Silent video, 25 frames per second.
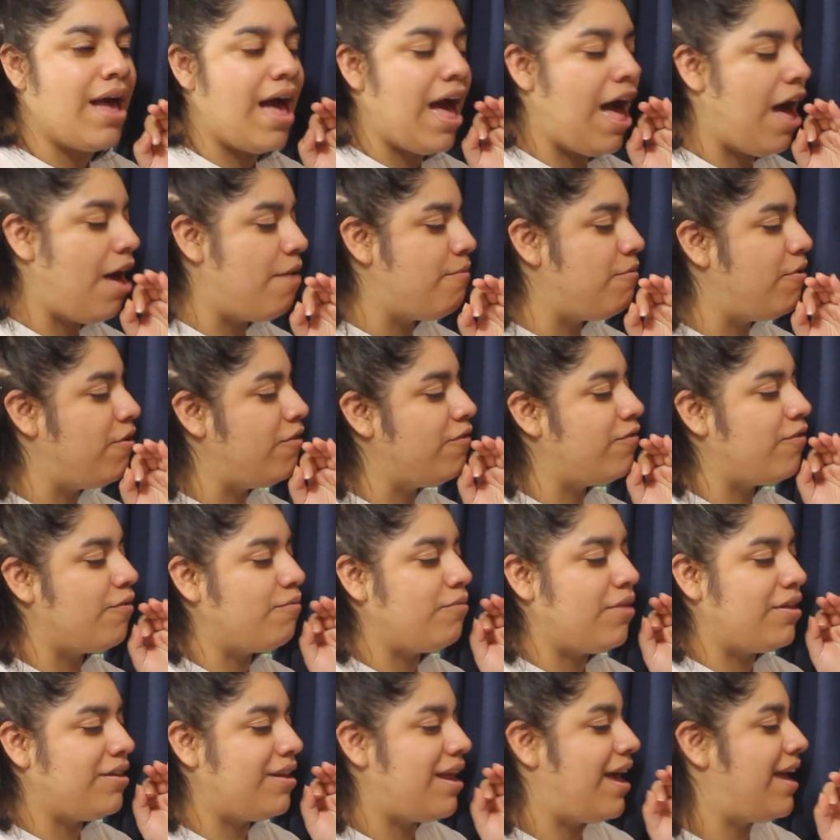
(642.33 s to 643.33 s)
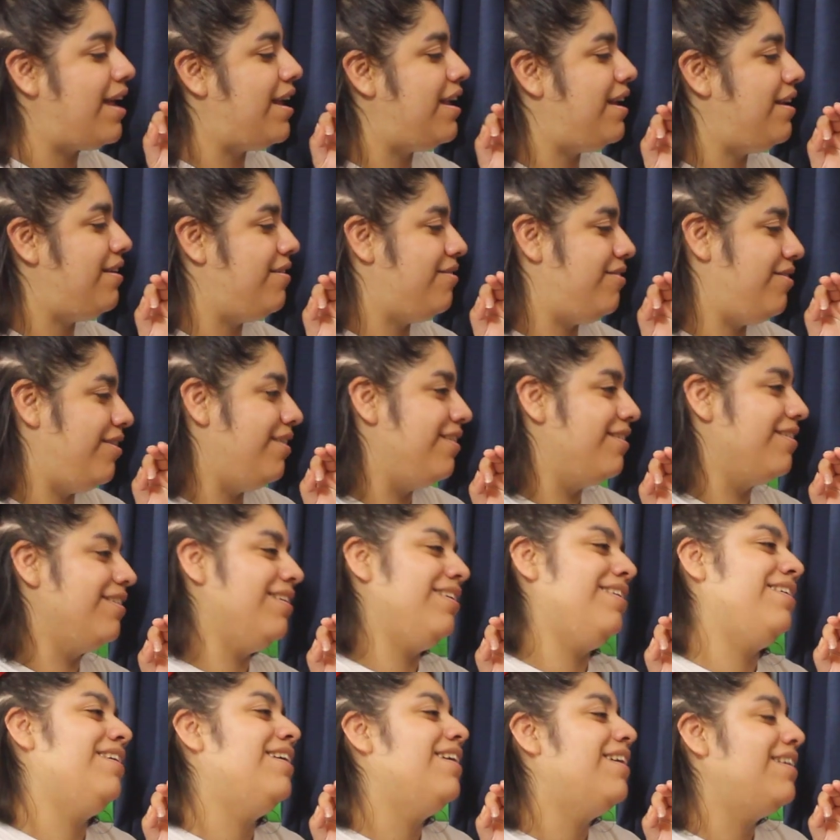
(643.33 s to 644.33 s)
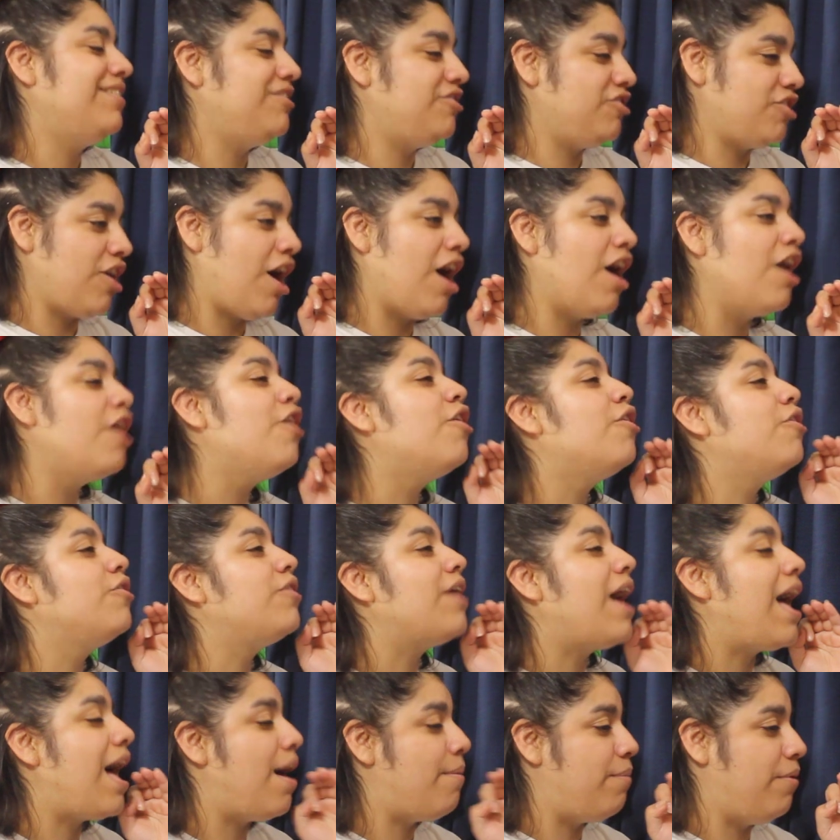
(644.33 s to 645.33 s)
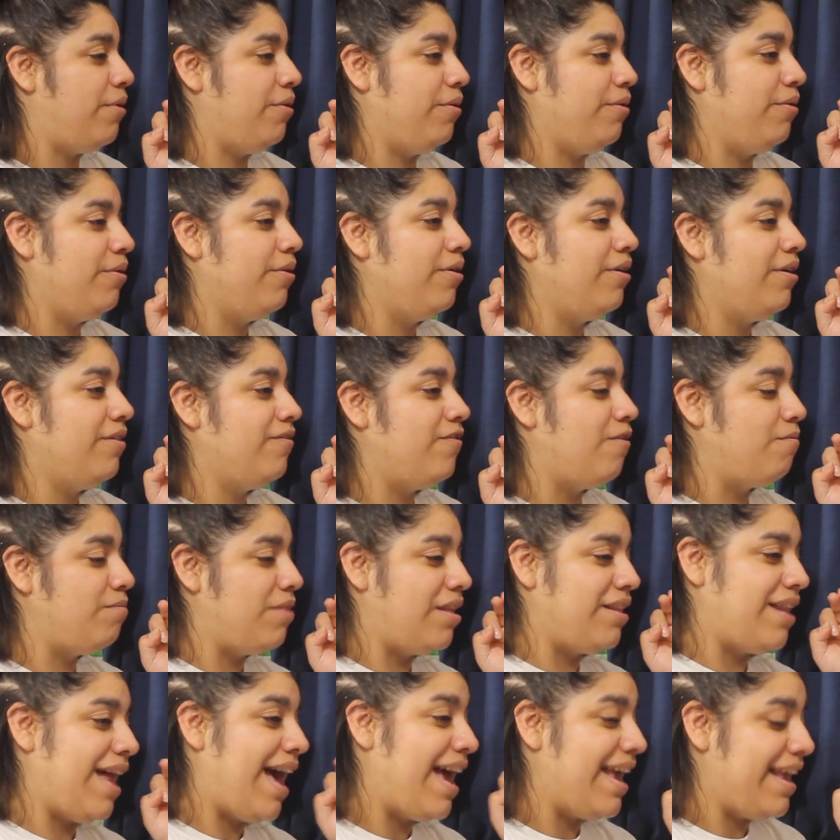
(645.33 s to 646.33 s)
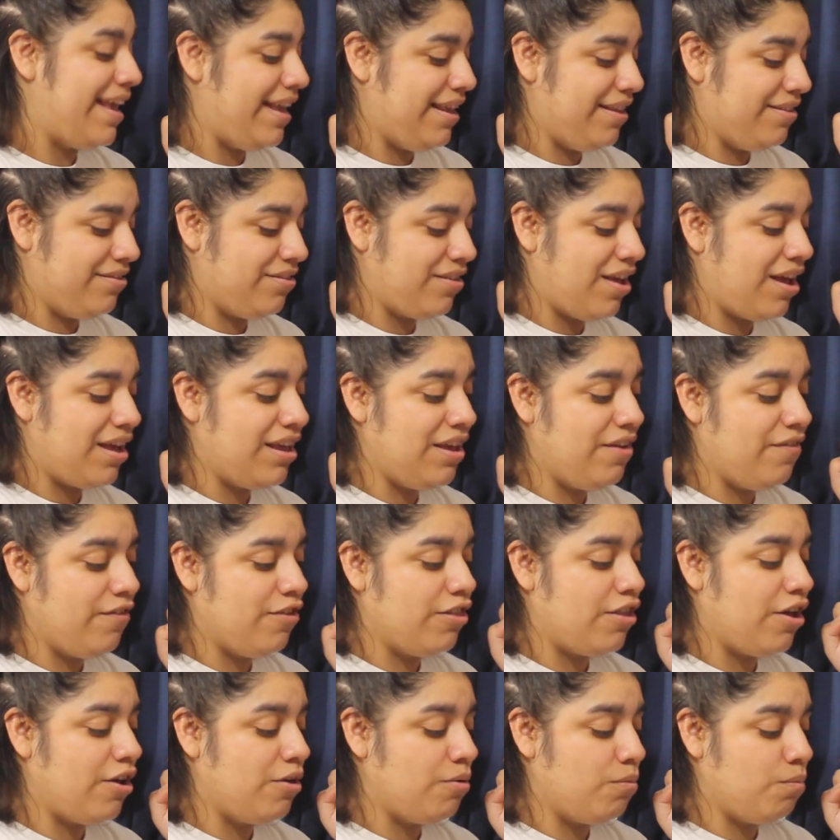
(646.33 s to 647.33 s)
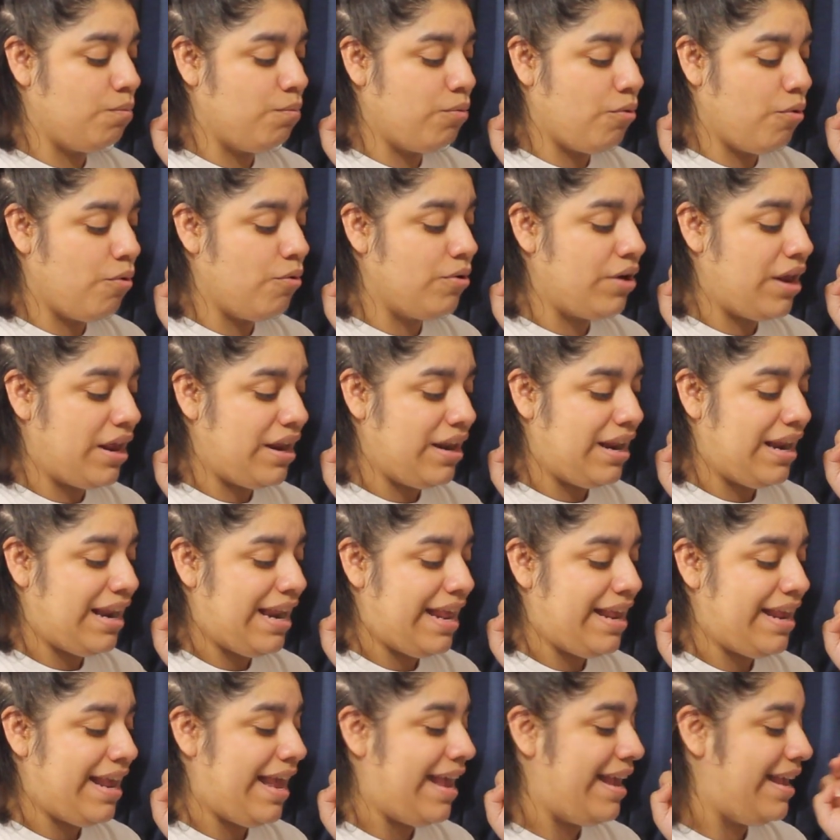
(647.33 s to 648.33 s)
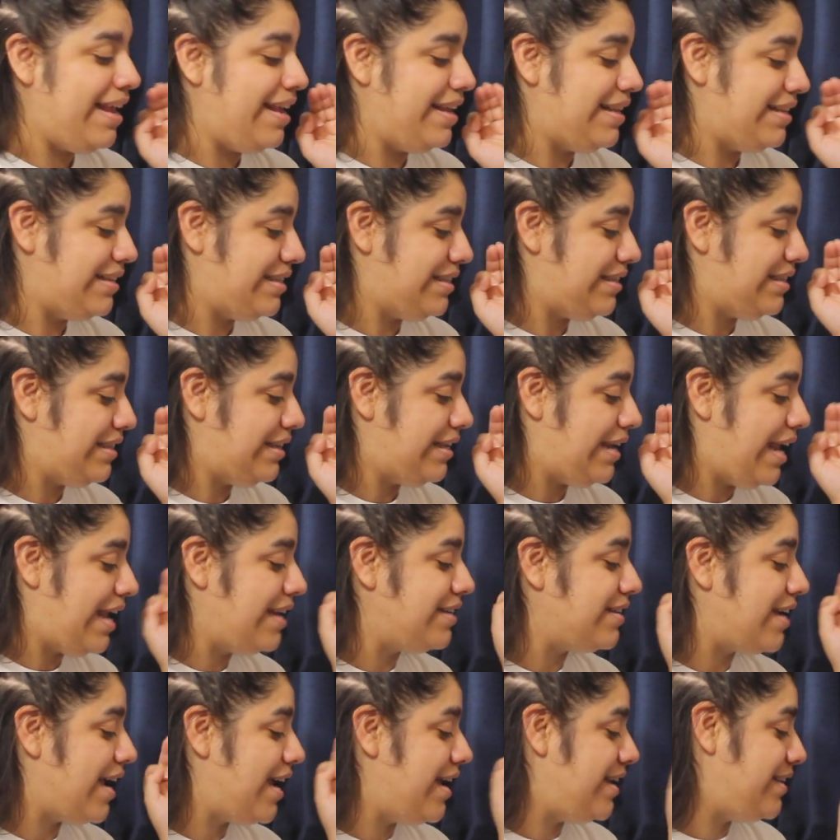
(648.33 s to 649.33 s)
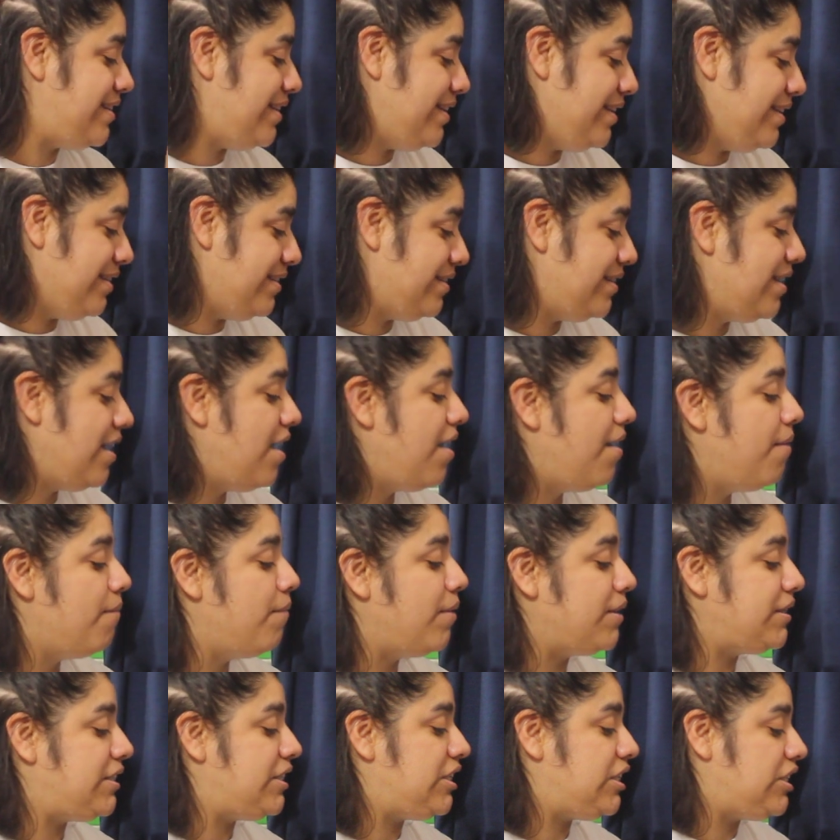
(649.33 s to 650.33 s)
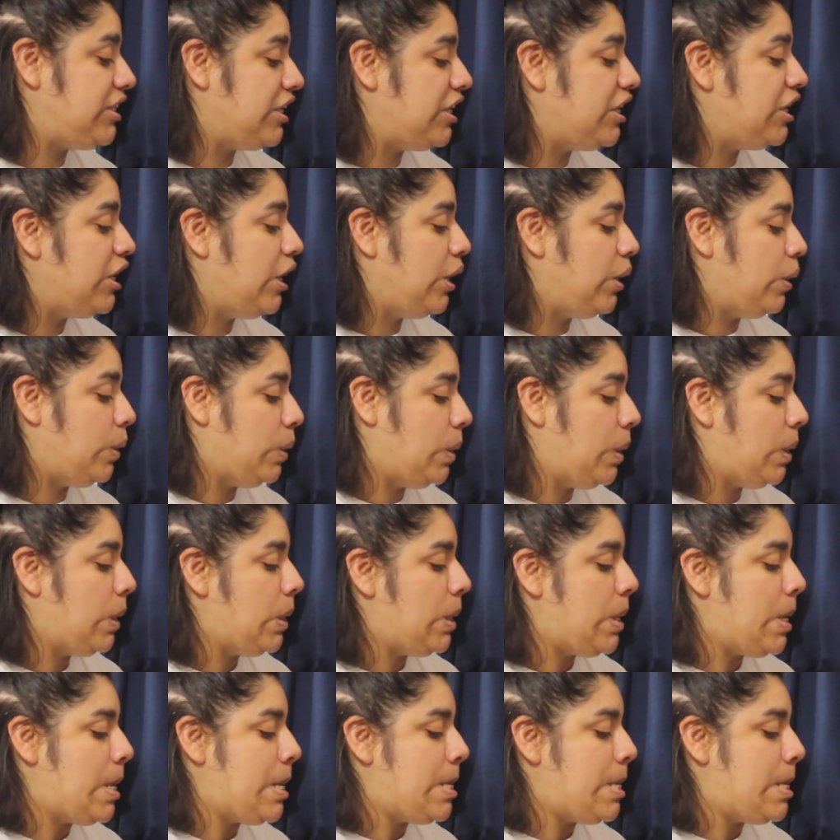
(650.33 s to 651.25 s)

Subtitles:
Amu's from the 90s. Childhood Amu from the 90s. Even though born in the late 80s. But still.